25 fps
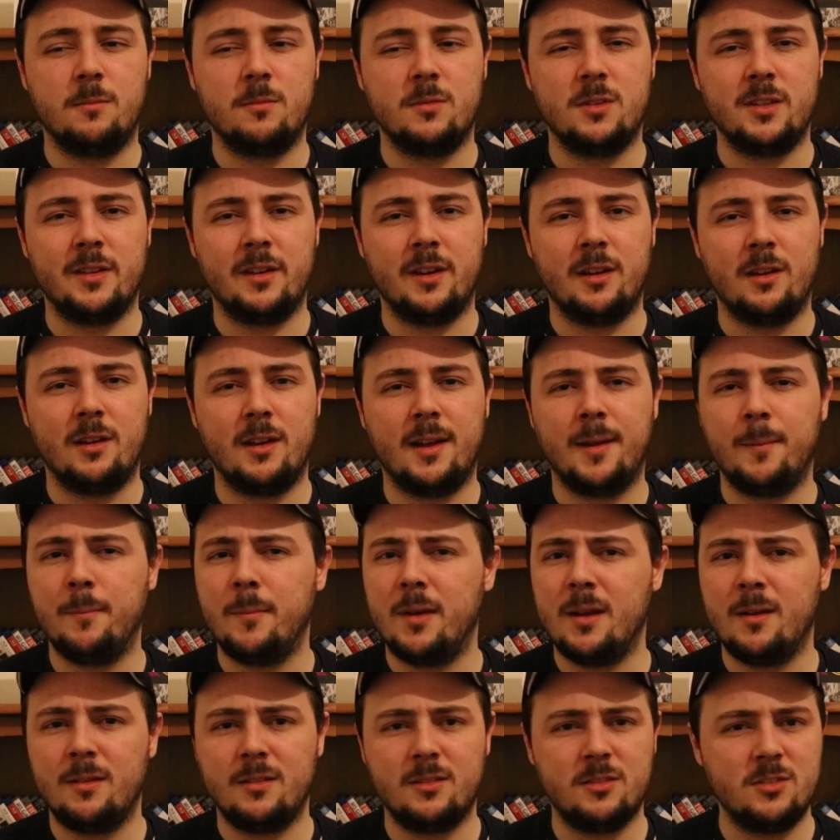you
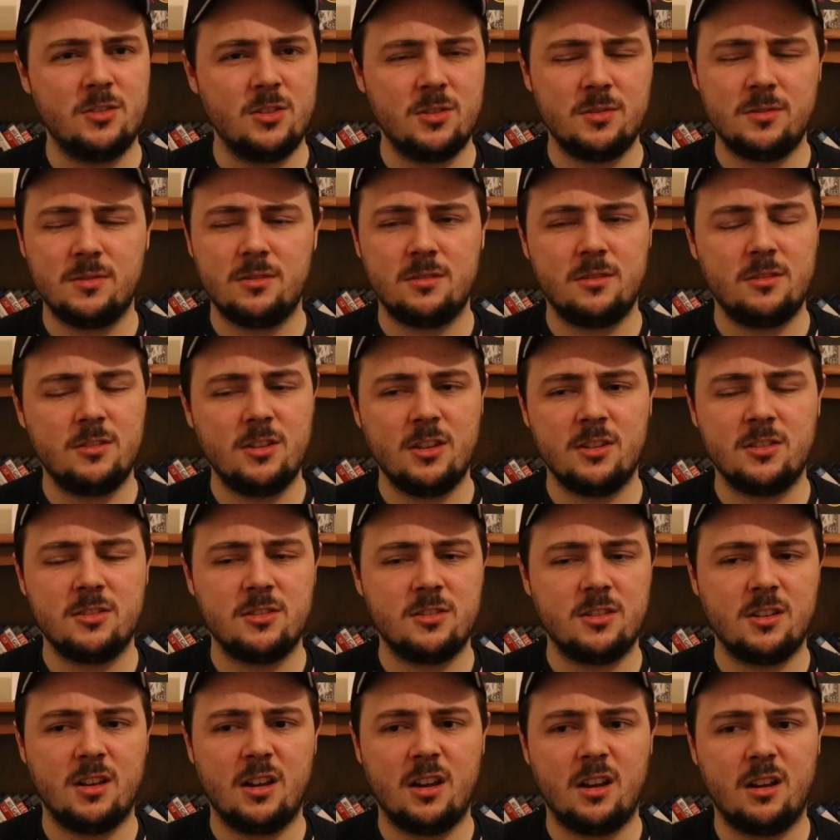know, and
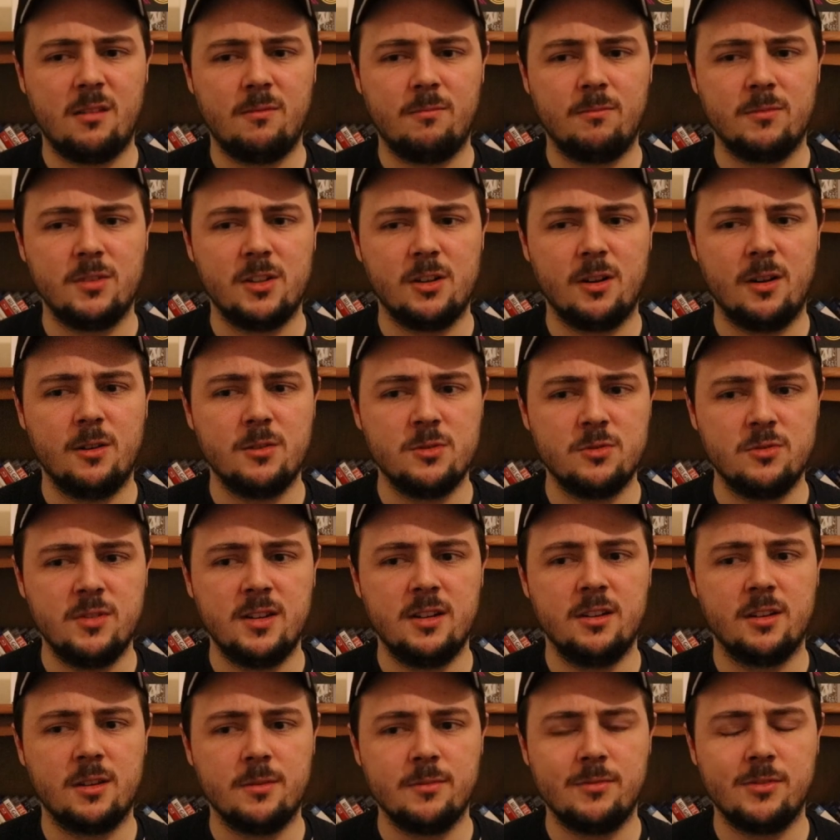just you know, I was
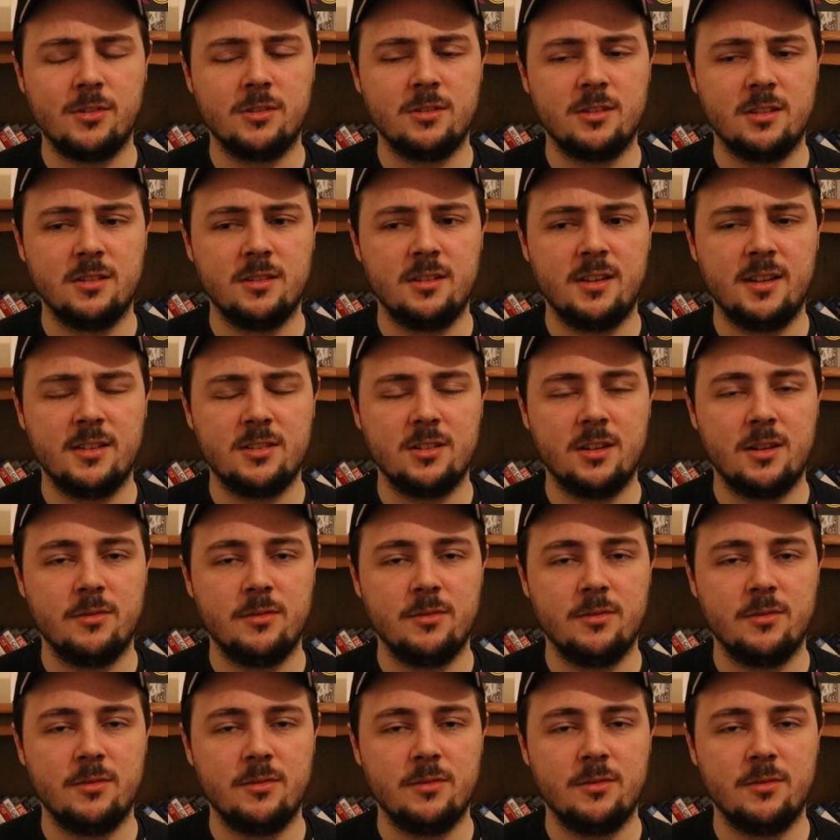really looking forward to this.